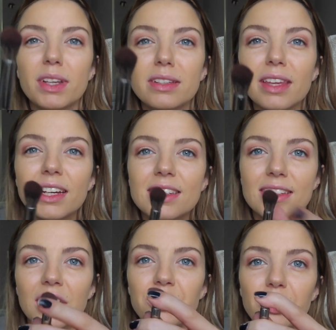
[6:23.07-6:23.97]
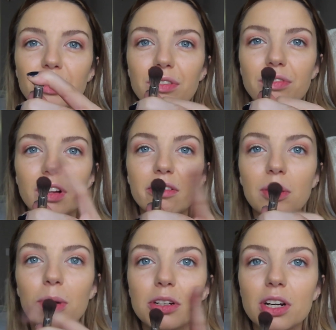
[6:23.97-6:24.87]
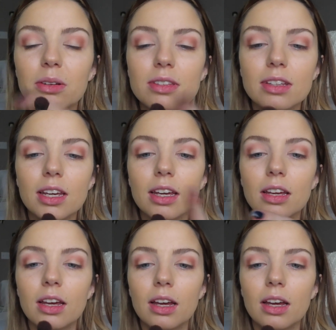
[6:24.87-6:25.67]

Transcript: it's like a denser fluffy brush, I would say,